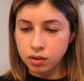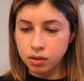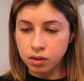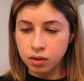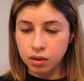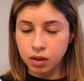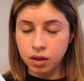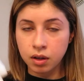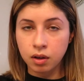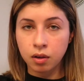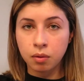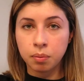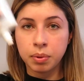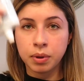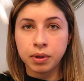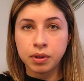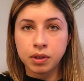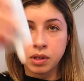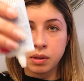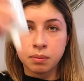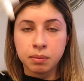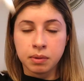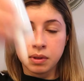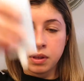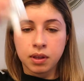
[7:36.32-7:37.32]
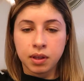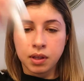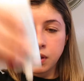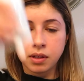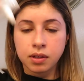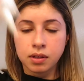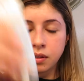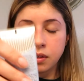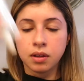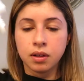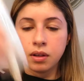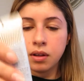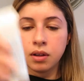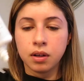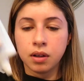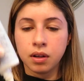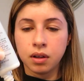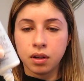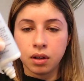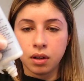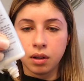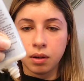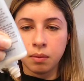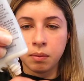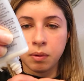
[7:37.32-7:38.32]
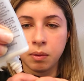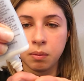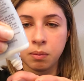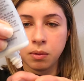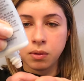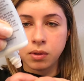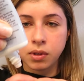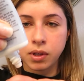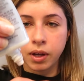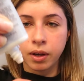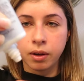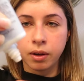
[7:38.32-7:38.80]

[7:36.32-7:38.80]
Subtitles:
so then I'll put some of this on. I'm almost